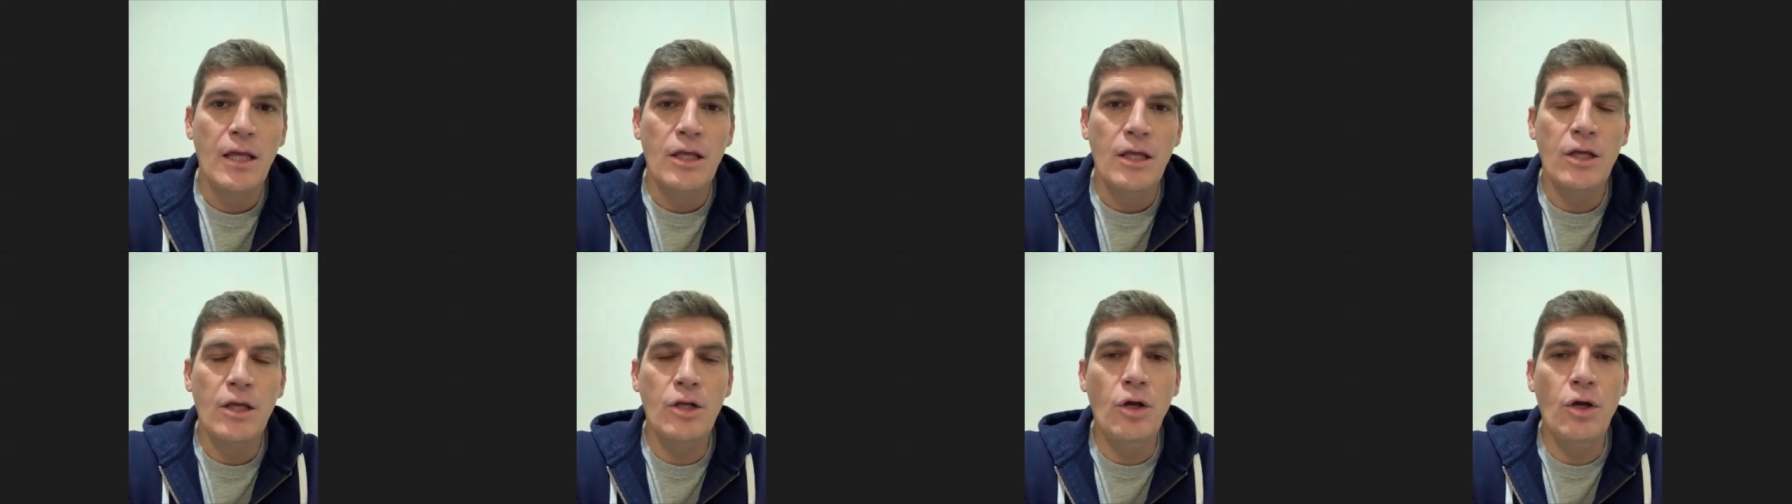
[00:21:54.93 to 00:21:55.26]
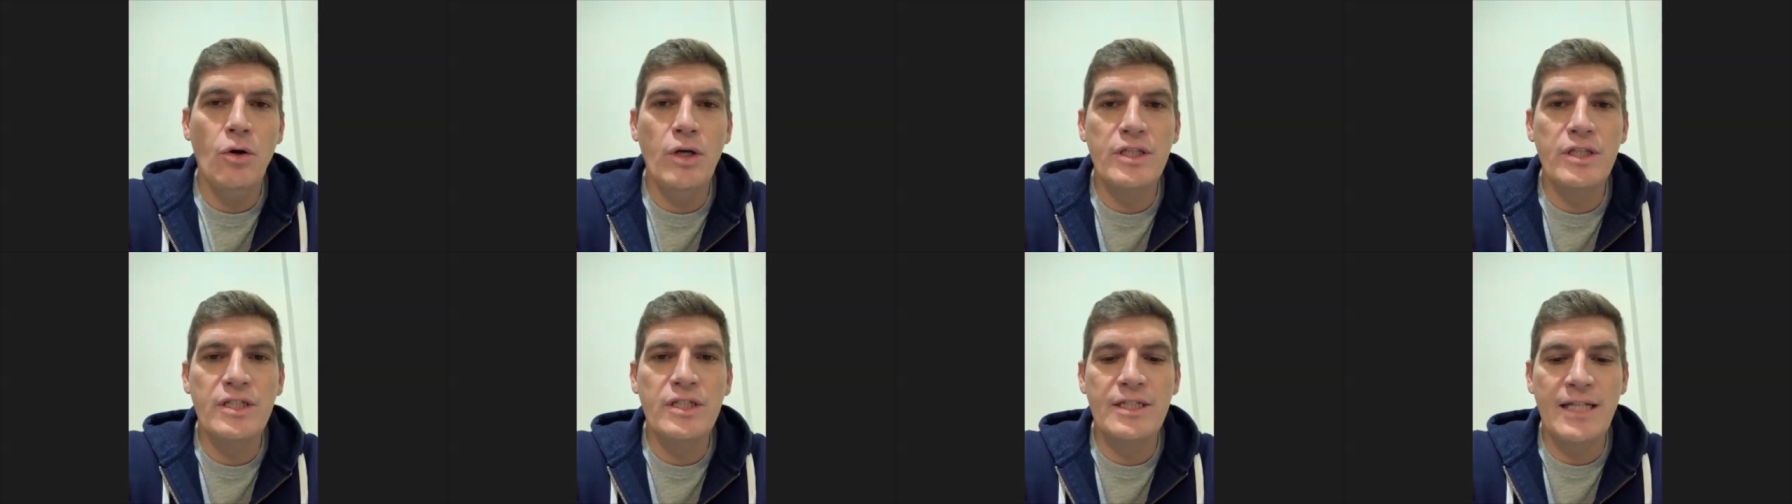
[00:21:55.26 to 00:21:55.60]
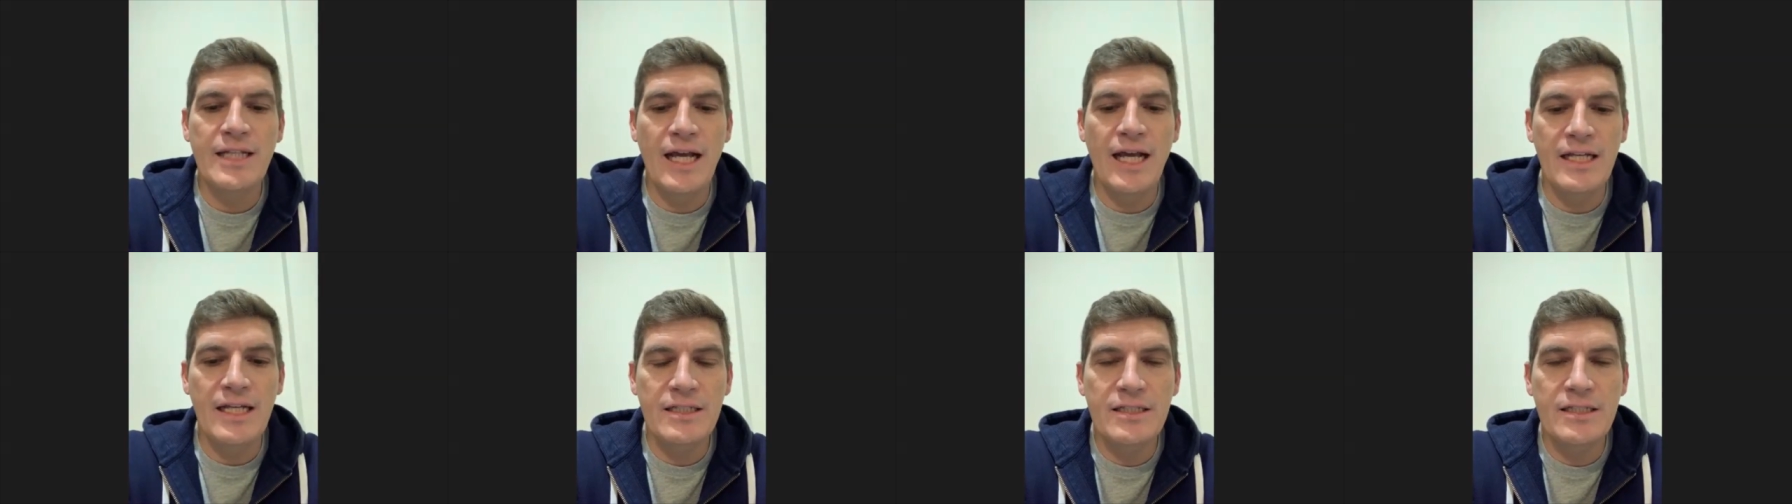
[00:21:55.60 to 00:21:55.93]
you know, it's
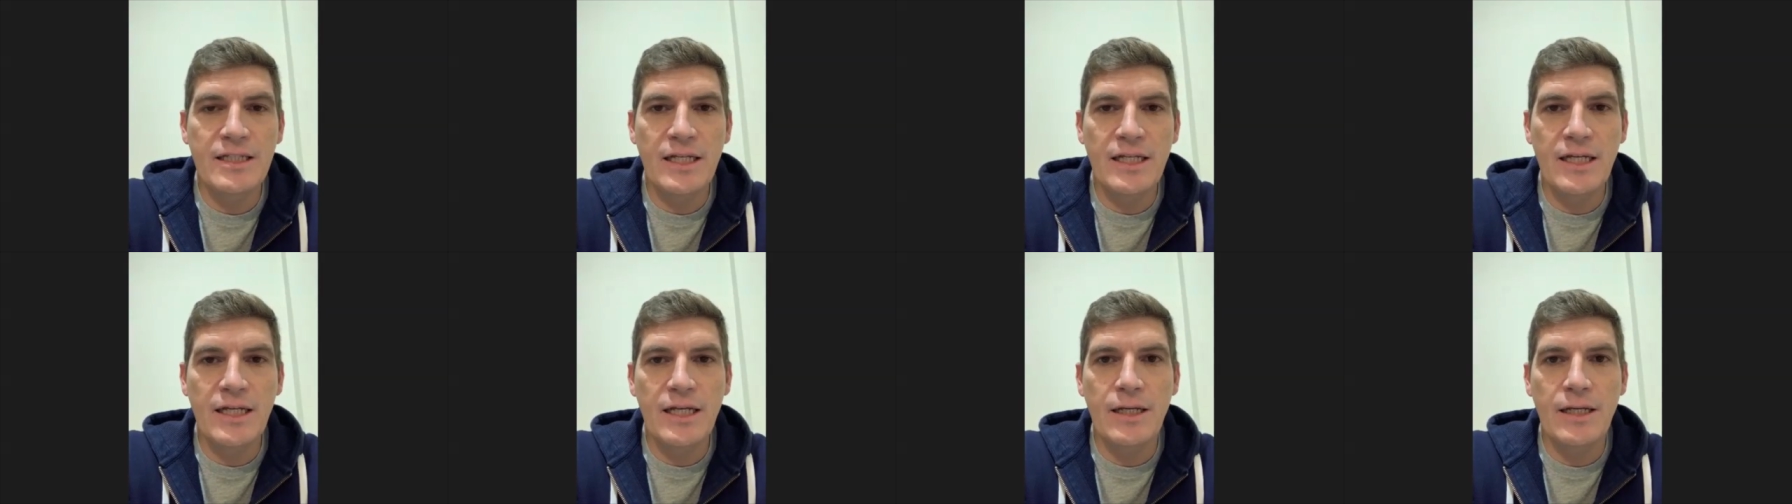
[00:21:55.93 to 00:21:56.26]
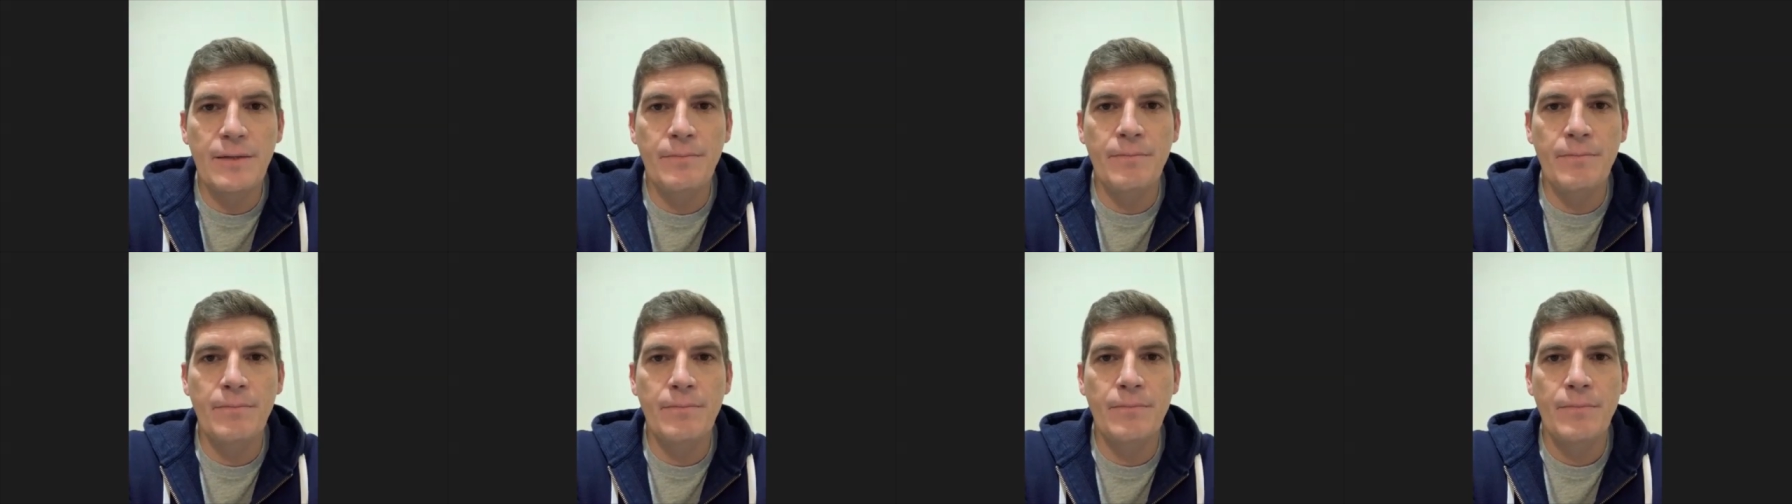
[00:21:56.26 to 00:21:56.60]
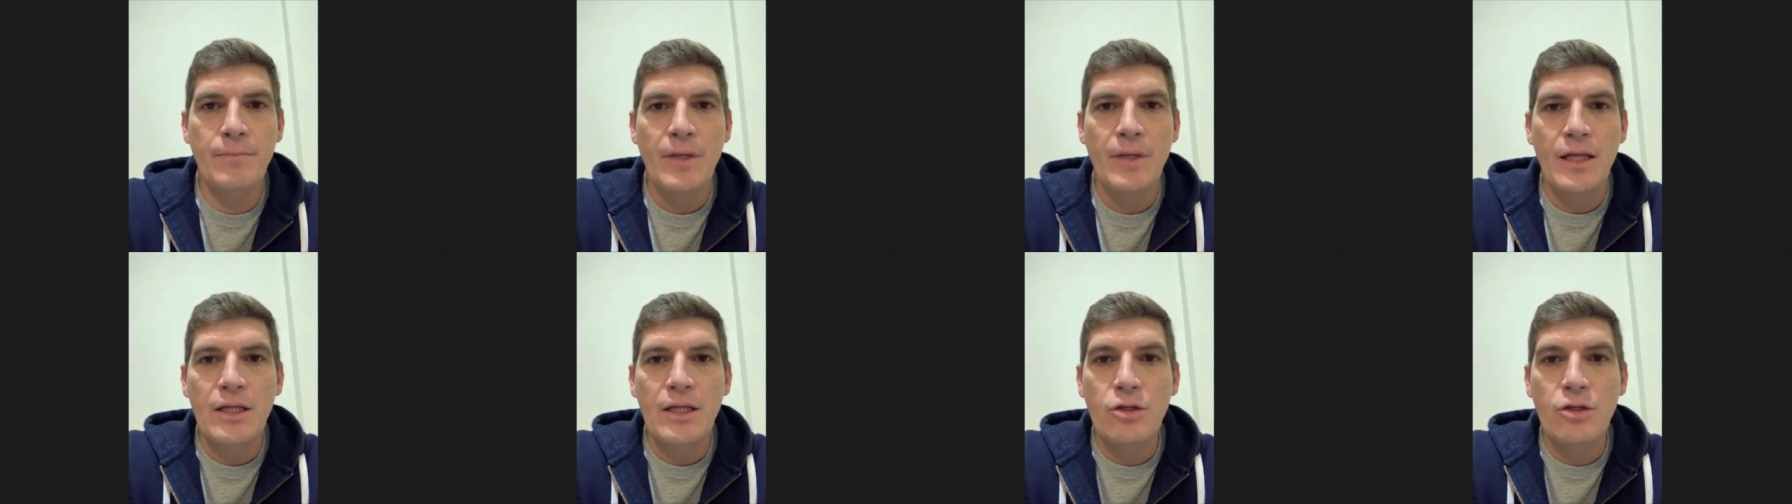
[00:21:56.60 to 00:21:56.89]
nice um,